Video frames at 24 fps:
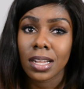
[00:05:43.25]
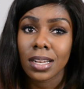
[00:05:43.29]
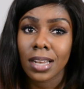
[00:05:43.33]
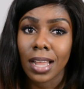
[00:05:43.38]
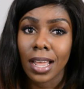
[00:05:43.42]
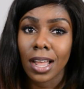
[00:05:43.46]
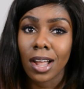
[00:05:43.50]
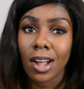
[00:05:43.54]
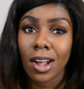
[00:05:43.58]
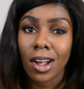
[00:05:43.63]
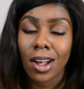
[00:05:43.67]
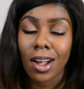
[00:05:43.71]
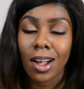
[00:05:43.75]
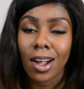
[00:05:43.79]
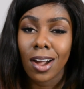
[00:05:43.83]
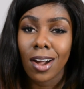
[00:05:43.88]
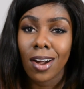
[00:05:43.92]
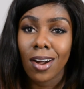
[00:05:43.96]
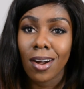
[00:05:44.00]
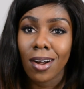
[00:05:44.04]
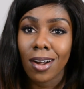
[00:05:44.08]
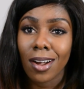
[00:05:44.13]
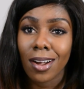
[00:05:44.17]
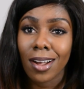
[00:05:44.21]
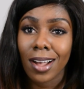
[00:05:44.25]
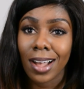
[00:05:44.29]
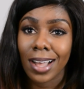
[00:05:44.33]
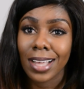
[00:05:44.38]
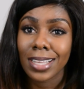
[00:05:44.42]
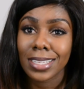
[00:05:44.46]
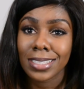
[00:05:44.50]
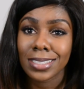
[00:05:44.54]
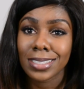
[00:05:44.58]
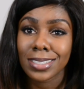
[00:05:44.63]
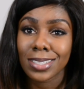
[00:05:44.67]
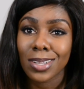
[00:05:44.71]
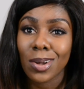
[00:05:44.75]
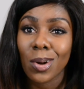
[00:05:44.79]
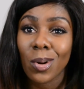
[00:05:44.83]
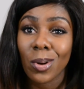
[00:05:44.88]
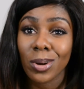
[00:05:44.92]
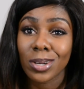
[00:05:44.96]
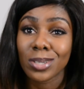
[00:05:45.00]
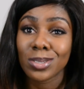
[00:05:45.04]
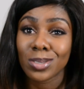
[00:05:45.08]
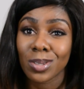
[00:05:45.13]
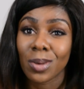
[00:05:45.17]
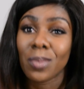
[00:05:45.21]
Like, guys,
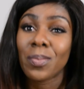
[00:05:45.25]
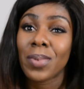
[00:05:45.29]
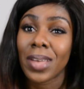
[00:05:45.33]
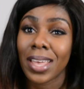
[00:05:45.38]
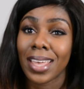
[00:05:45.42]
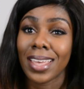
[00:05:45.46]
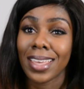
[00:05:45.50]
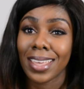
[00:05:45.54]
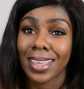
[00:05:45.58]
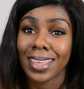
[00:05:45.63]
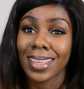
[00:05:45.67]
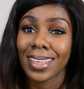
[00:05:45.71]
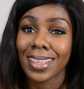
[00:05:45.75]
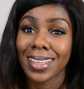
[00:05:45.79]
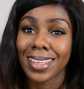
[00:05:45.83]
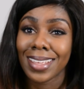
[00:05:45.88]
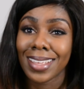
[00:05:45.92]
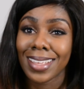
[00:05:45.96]
God is not petty.